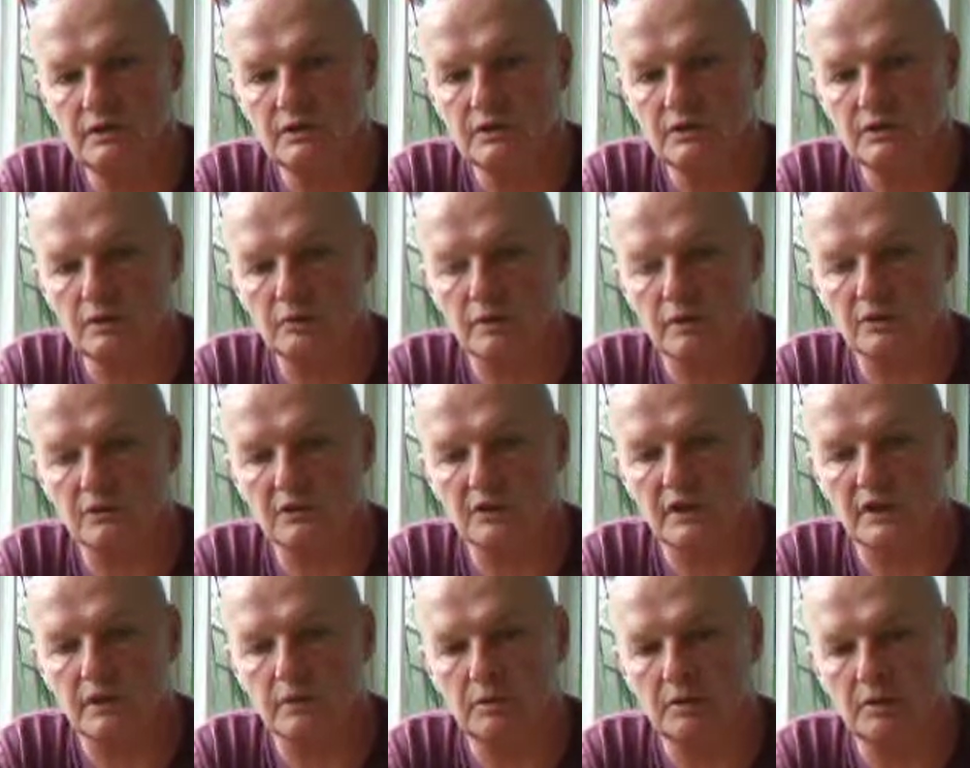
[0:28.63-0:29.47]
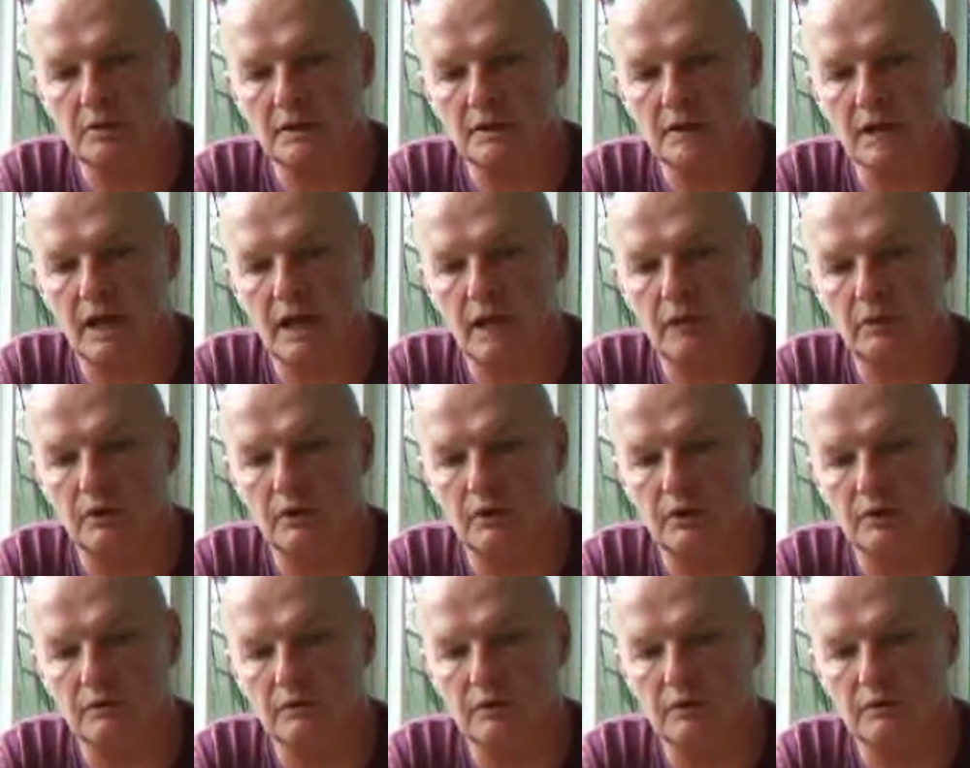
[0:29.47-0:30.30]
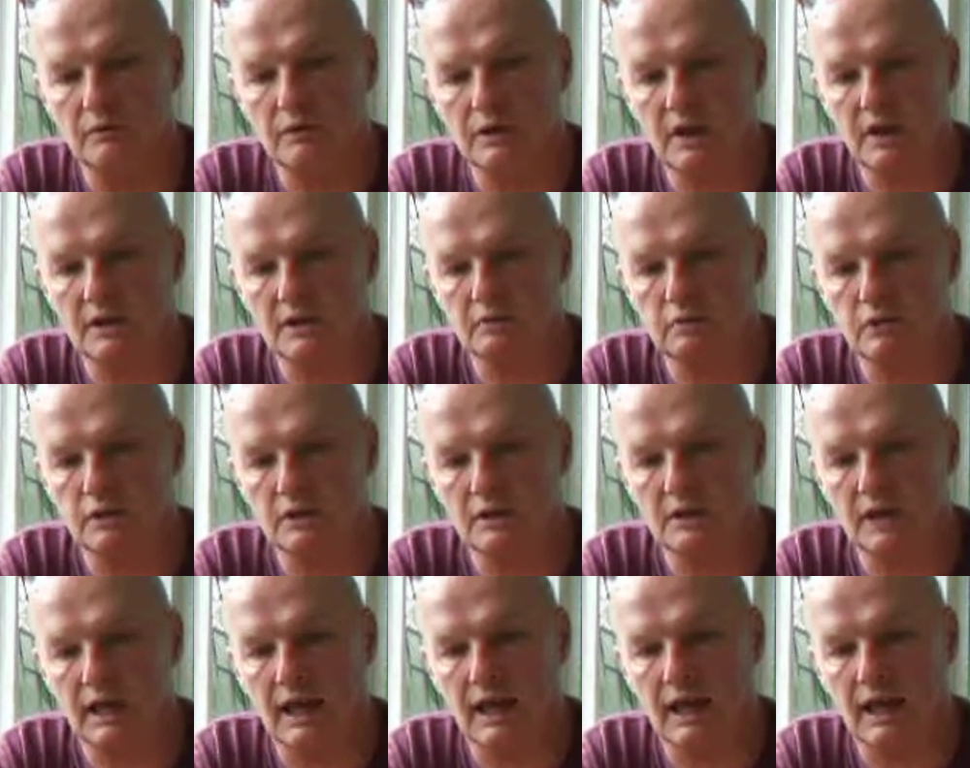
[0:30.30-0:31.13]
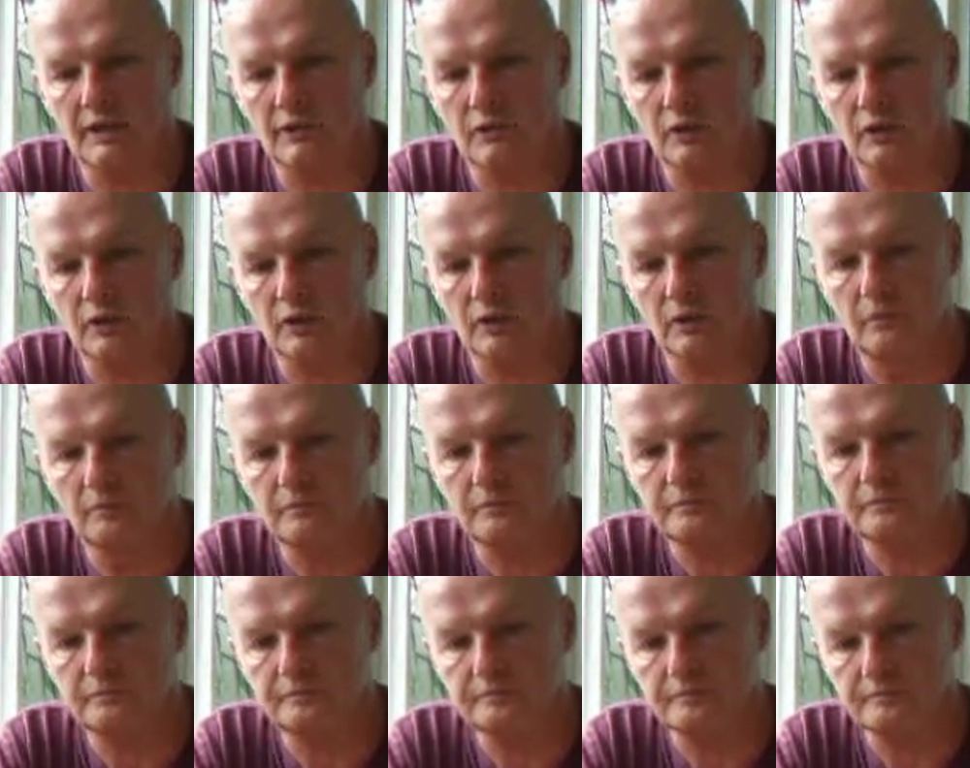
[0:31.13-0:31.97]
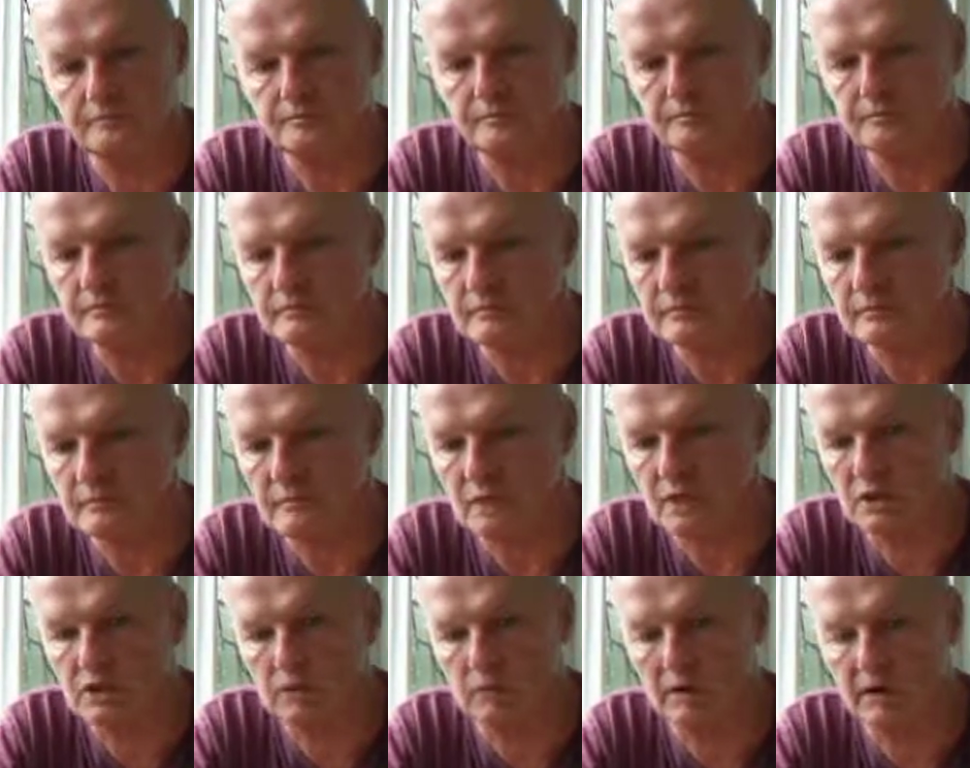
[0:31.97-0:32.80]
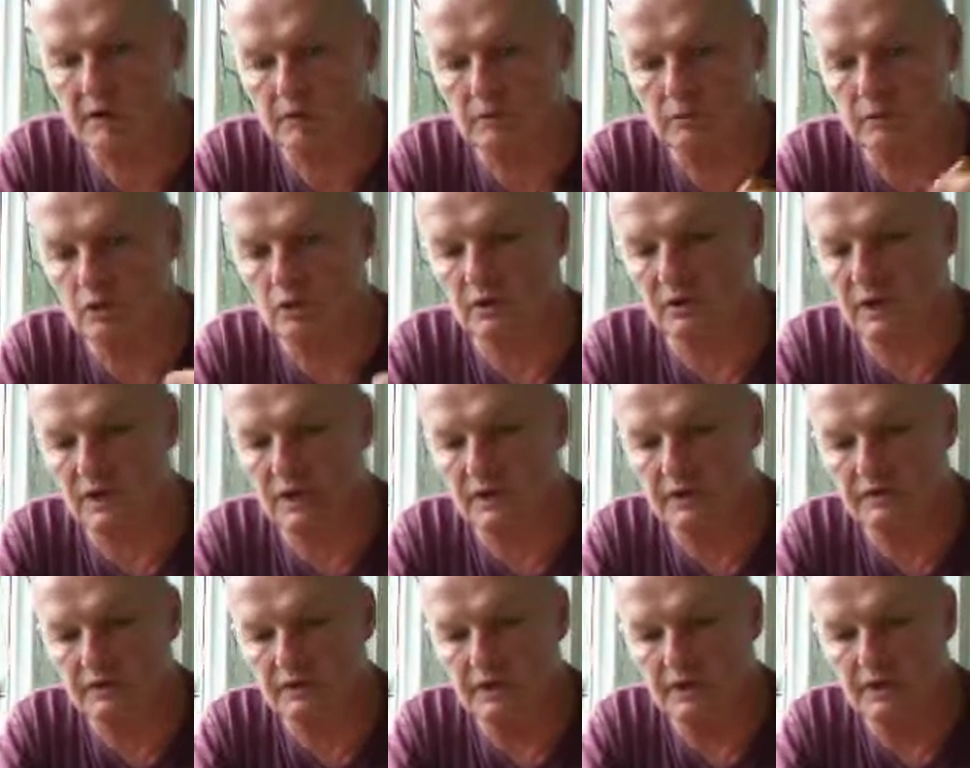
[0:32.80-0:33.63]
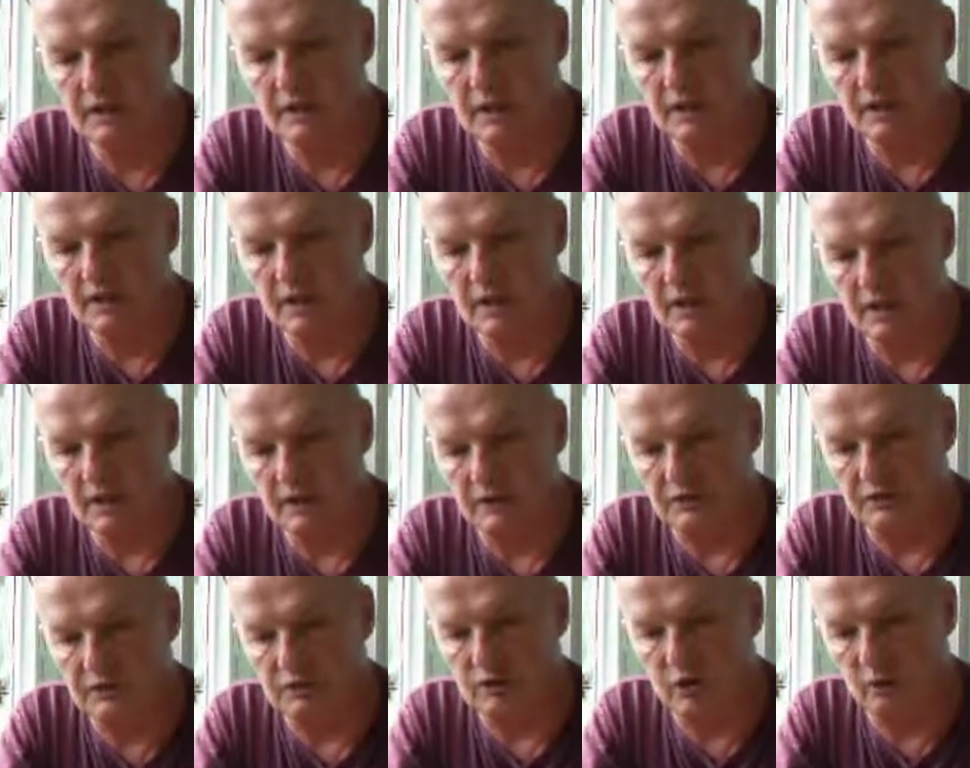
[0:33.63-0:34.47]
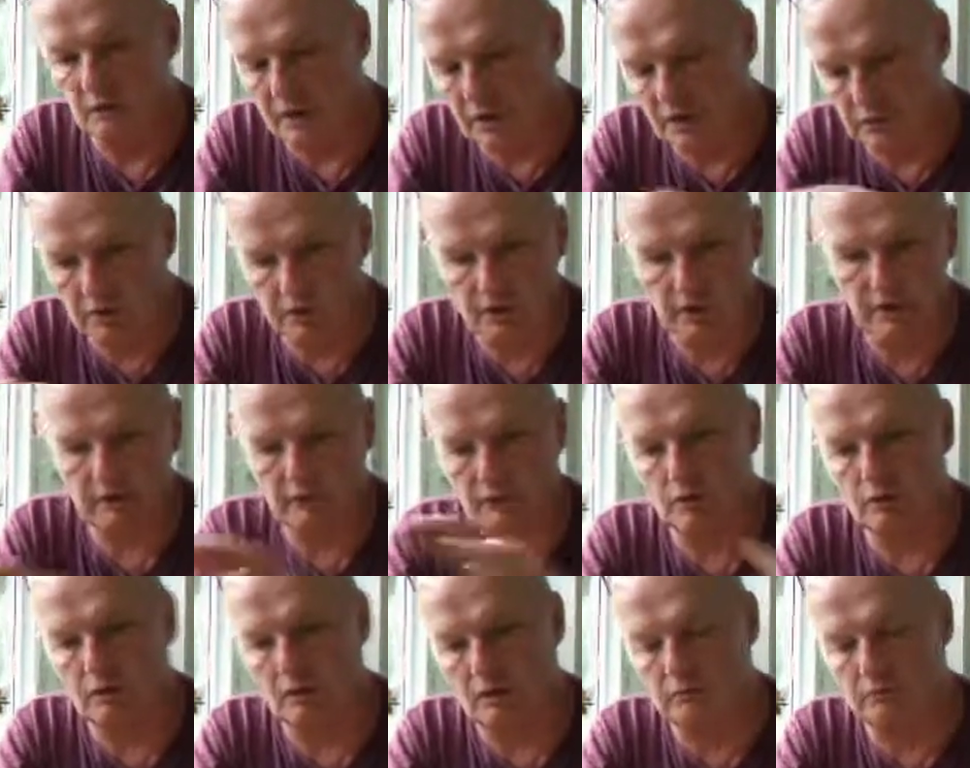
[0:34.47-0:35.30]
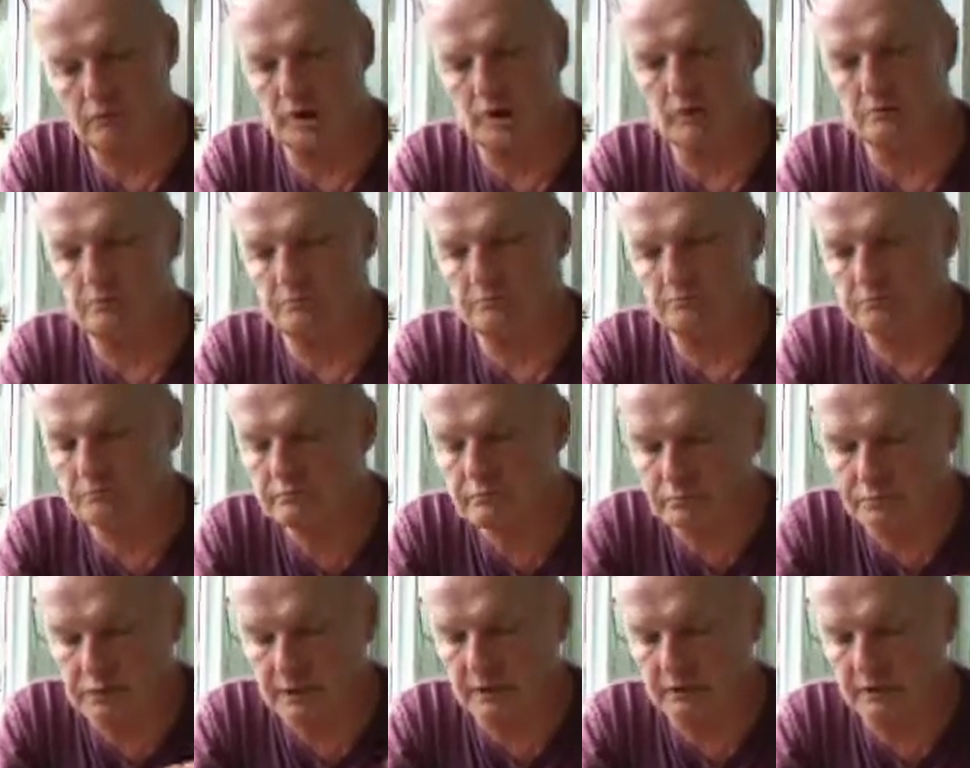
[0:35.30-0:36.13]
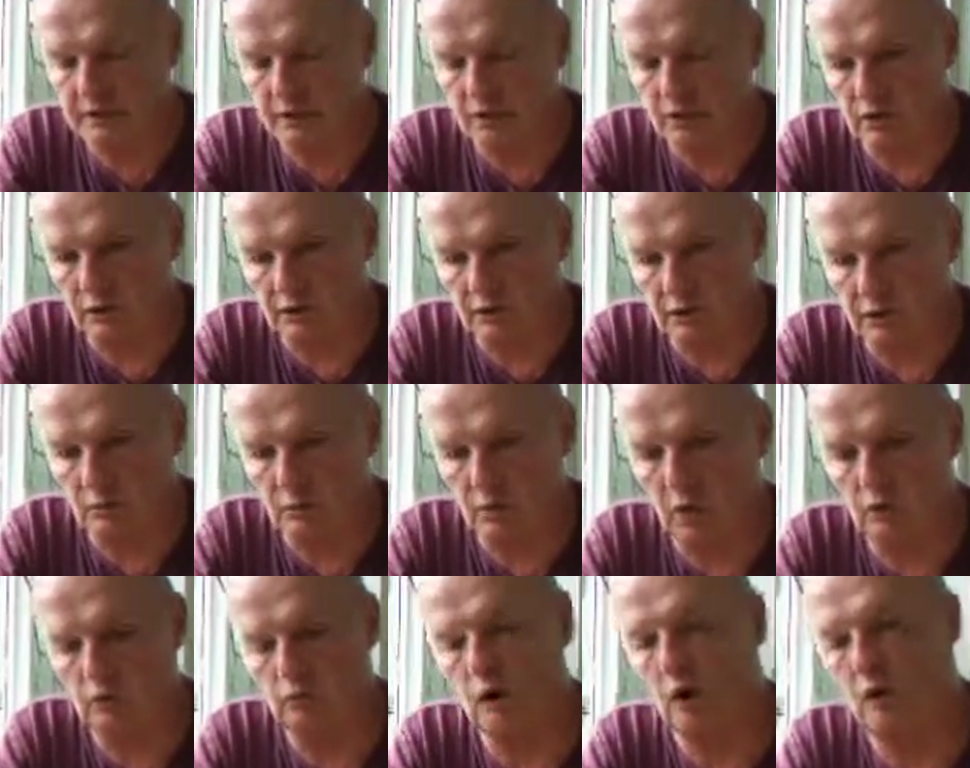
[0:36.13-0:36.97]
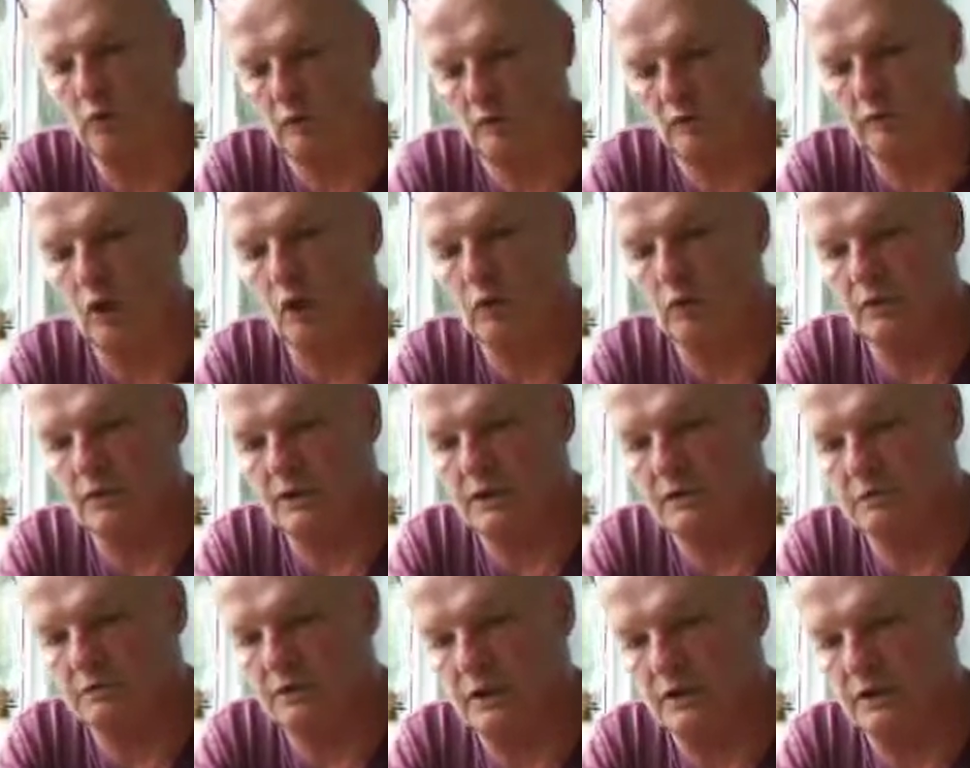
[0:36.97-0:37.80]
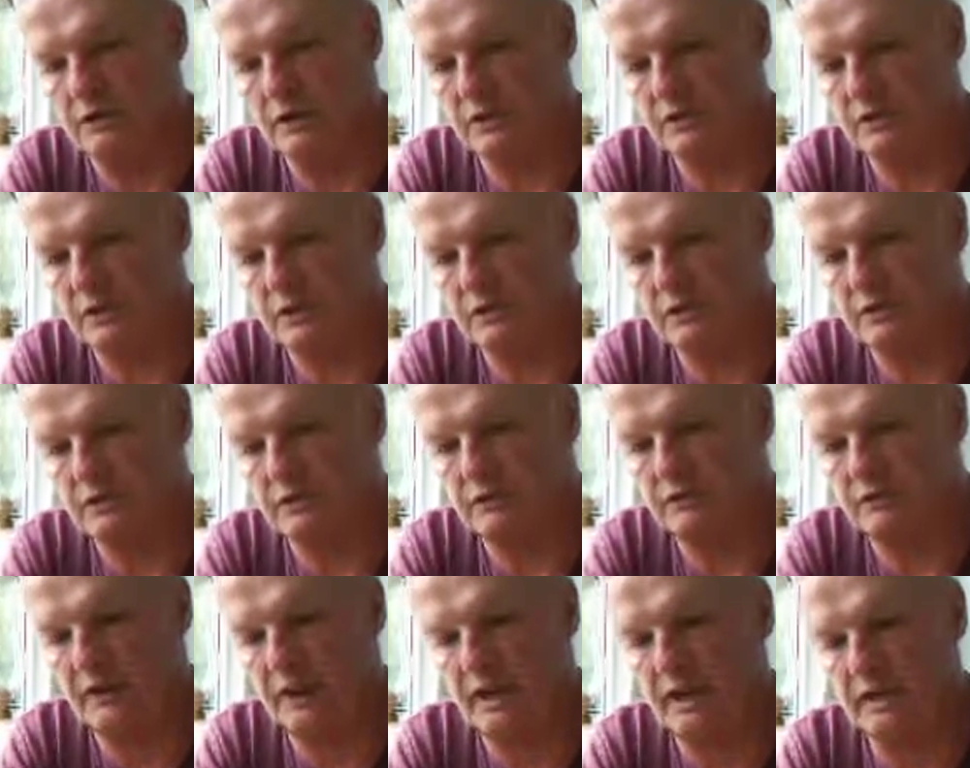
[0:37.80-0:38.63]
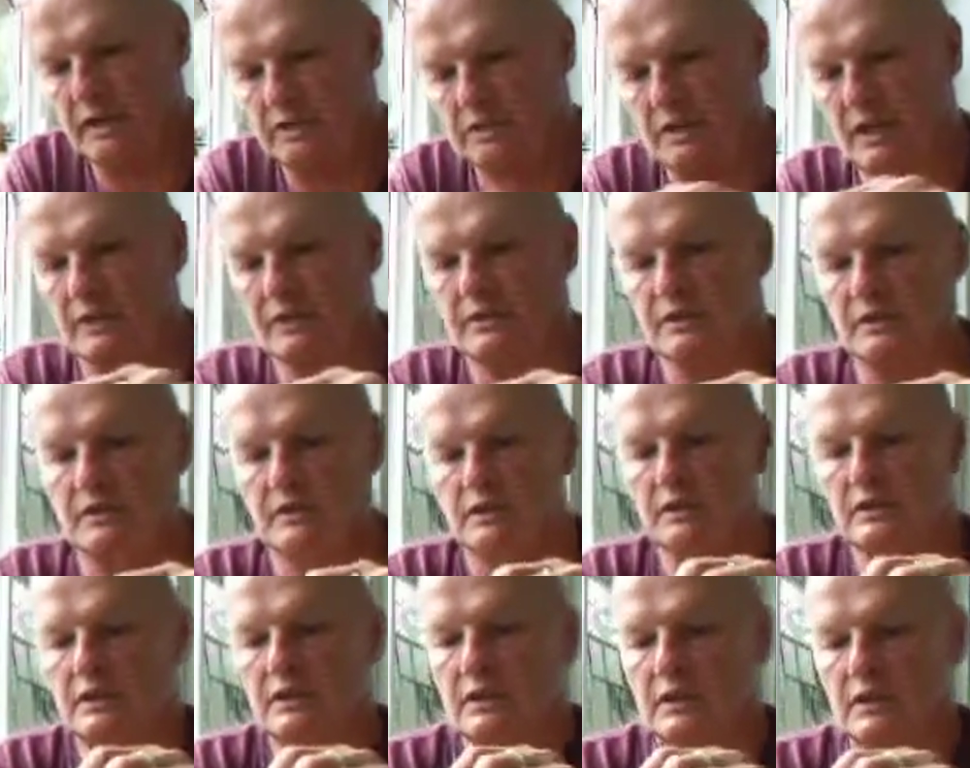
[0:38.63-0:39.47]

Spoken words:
Someone's taken a bit of care with them. They've tried to put little eyes on them to make them look nice, and so on. But I'm going to give you briefly go through what we've got with this Régence set. It's a fairly standard